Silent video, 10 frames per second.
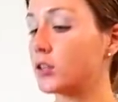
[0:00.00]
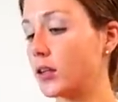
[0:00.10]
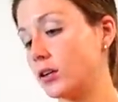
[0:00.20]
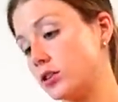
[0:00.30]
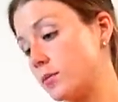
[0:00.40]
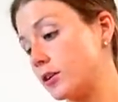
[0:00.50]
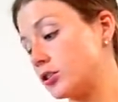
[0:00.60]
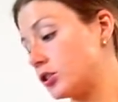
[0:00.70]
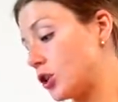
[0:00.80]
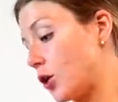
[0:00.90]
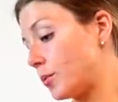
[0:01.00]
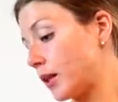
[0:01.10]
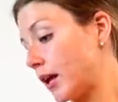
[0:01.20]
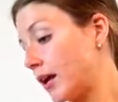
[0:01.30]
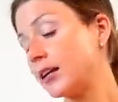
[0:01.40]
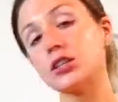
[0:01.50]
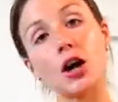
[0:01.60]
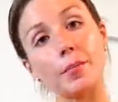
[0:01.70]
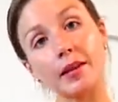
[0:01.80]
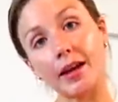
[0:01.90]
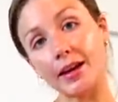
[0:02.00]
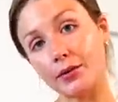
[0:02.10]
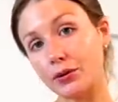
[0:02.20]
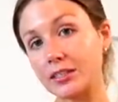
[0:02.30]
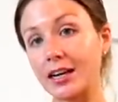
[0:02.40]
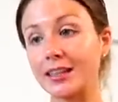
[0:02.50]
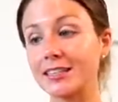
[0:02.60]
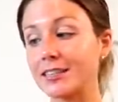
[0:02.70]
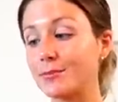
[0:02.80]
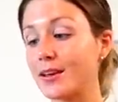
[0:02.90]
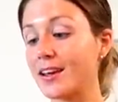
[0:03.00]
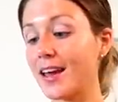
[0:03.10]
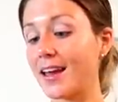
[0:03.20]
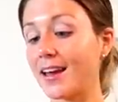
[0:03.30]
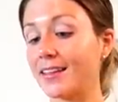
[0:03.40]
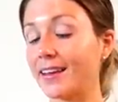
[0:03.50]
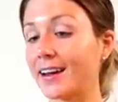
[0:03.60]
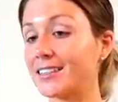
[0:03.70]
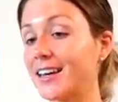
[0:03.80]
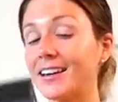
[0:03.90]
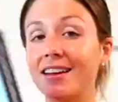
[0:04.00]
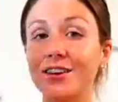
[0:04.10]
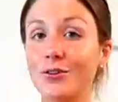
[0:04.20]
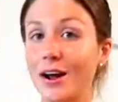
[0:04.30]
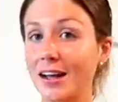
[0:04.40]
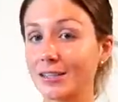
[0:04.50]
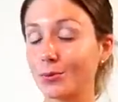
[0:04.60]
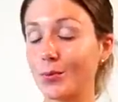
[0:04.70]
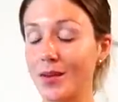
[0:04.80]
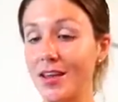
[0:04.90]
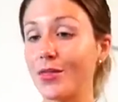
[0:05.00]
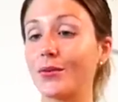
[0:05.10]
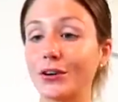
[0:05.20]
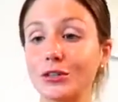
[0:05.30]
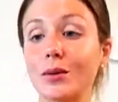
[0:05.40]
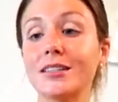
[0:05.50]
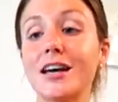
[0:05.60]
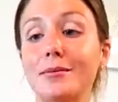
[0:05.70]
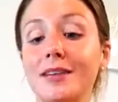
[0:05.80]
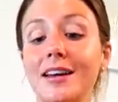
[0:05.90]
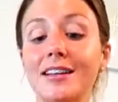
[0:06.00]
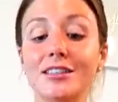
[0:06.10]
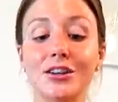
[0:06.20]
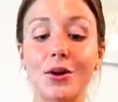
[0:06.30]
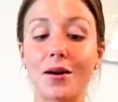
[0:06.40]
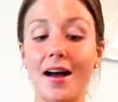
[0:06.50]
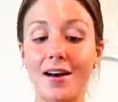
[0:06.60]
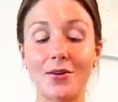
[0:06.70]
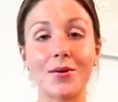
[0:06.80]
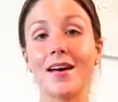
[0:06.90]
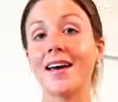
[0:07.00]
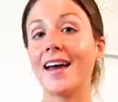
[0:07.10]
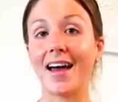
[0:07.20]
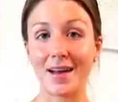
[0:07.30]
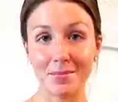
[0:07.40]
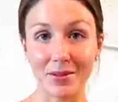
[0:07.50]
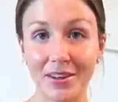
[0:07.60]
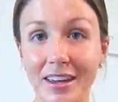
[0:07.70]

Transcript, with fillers: So thank you so much to Top Plane, Top Plane for sending this to me. And like I said, you guys will be the first ones updated to know how I'm doing